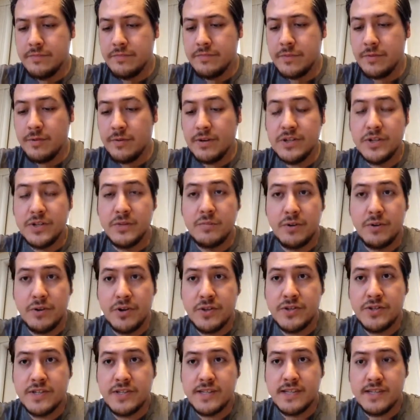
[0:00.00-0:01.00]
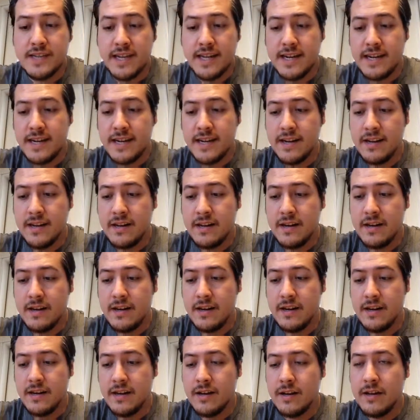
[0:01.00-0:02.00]
Reggie Bush decided
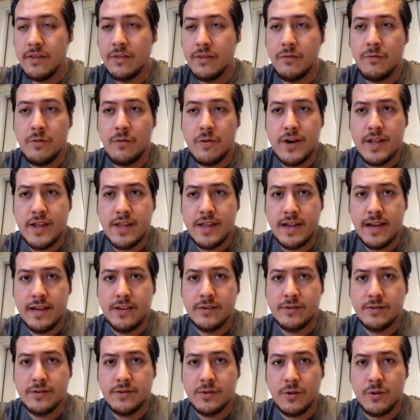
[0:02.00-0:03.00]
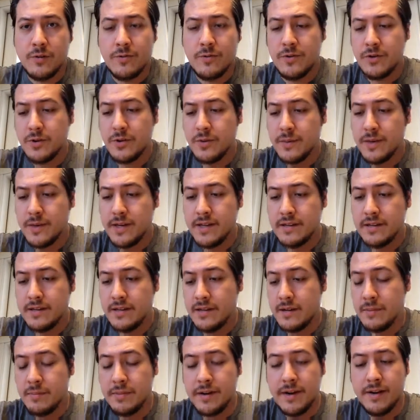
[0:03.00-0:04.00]
on the 49ers over New
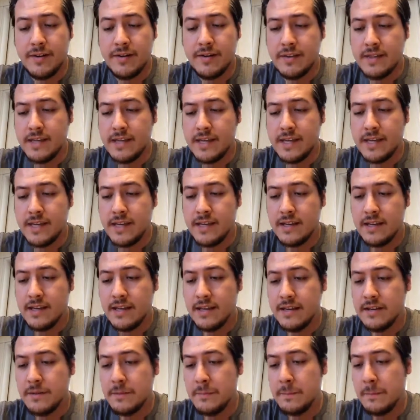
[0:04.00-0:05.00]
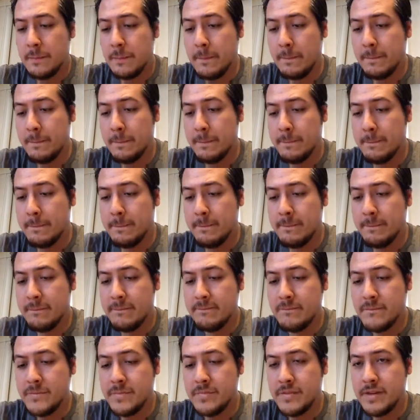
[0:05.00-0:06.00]
England, apparently.
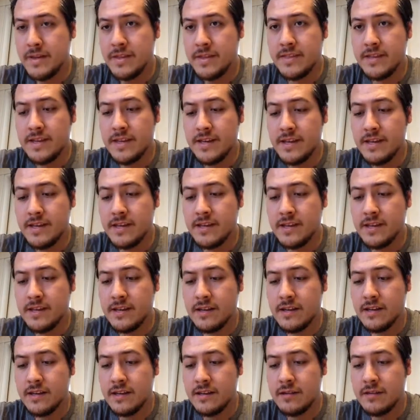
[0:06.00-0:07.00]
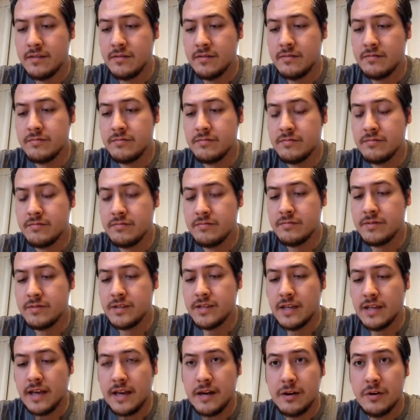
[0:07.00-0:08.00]
I think, I
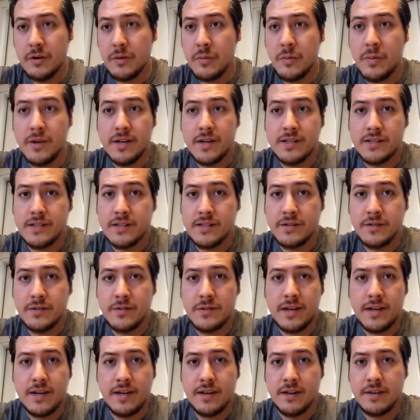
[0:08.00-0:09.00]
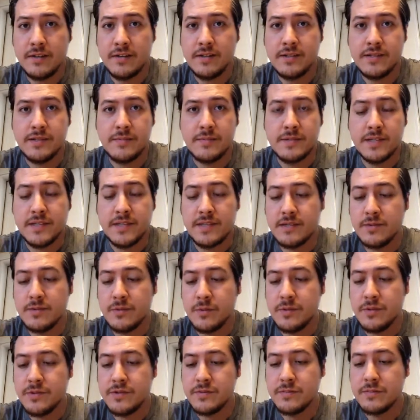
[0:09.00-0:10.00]
don't know what he's going to do there. It seems like it's
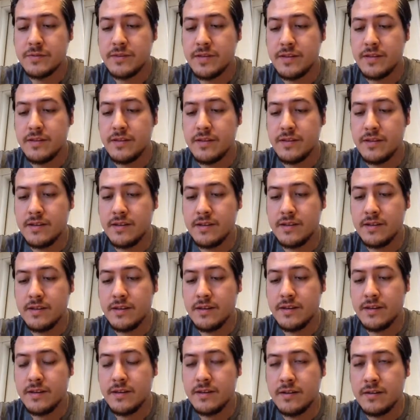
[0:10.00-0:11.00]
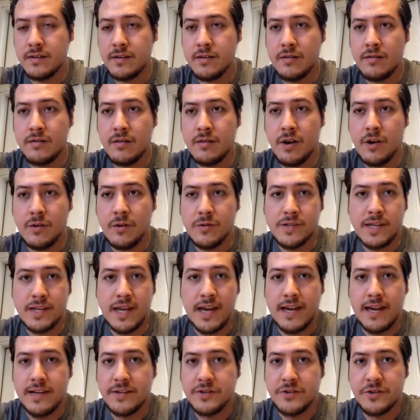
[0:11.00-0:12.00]
going to be the Carlos
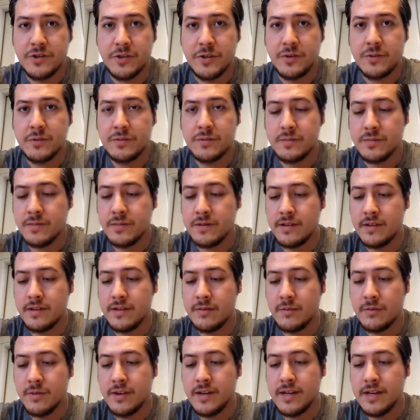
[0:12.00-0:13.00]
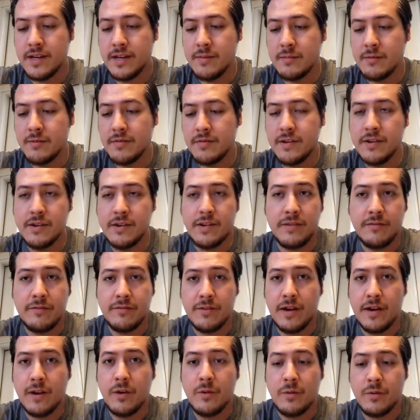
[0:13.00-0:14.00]
Hyde show in the running game over there now that
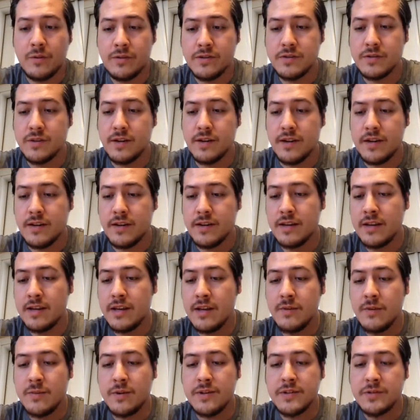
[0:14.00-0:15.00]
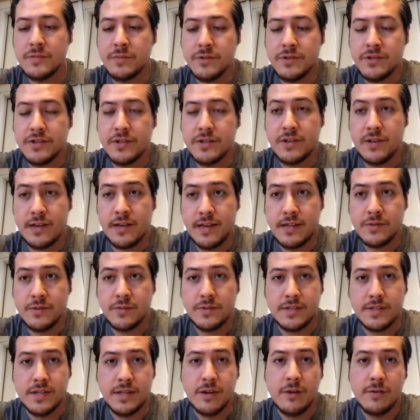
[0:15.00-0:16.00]
Frank Gore is gone. Reggie Bush, I guess,
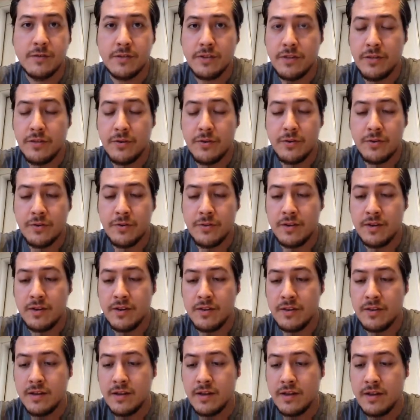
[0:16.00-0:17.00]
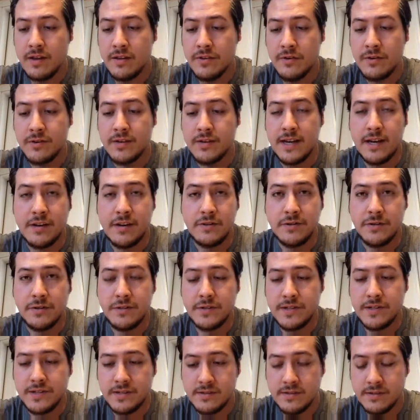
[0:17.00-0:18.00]
will take over the third down
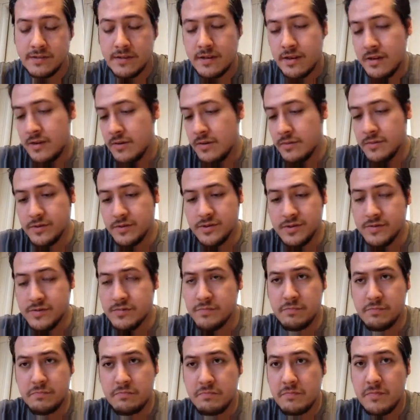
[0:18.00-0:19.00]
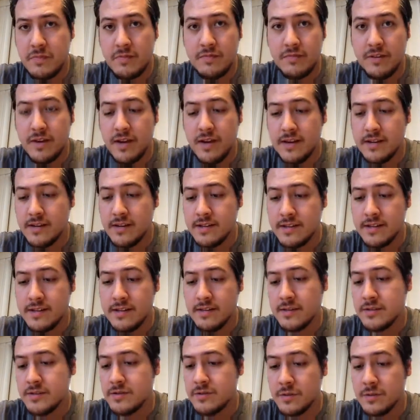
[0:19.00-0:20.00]
duties, which is fine. I think
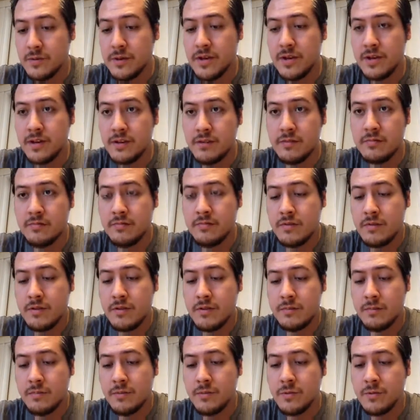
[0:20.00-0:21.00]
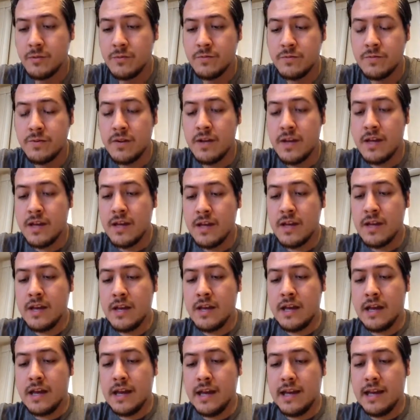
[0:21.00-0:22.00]
that's an okay move.
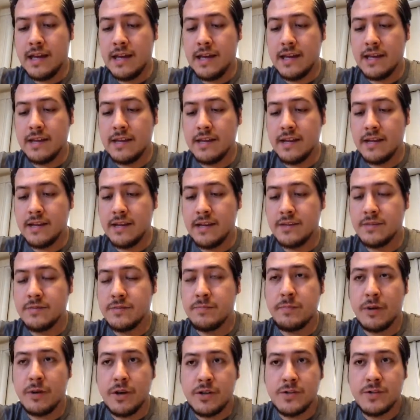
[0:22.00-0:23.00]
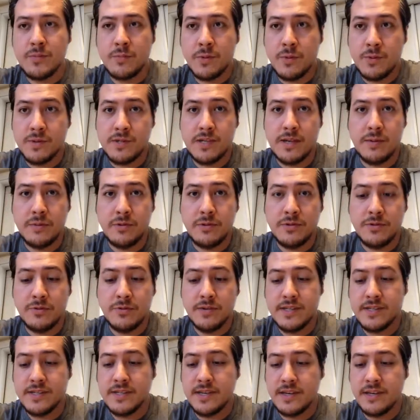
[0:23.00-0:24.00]
And Baltimore was able to
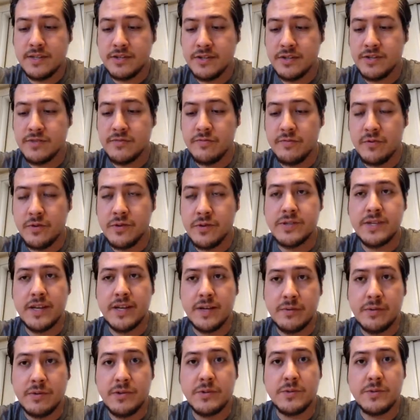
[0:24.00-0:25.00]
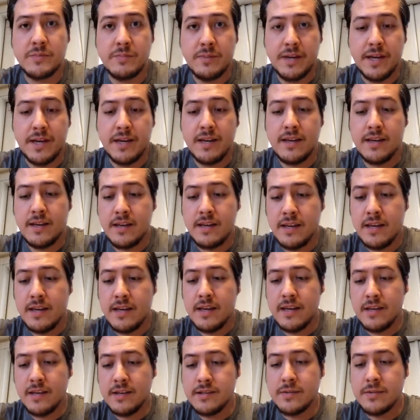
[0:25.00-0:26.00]
re-sign Justin Forsett, which was big.
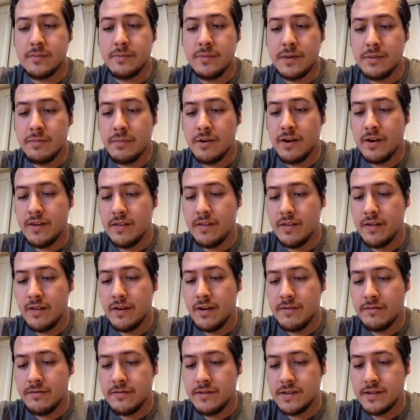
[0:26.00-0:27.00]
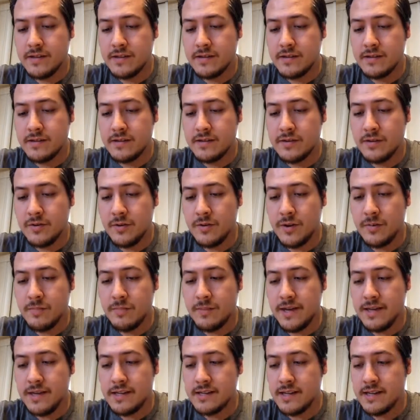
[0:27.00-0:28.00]
He's a big part of their offense, great
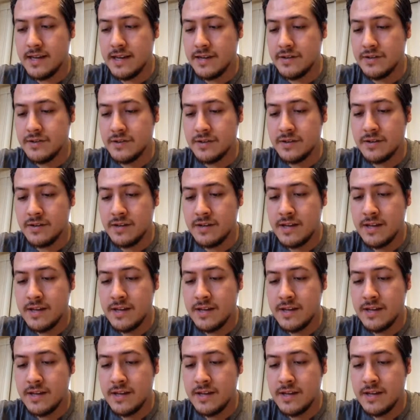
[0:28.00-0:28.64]
pass catcher.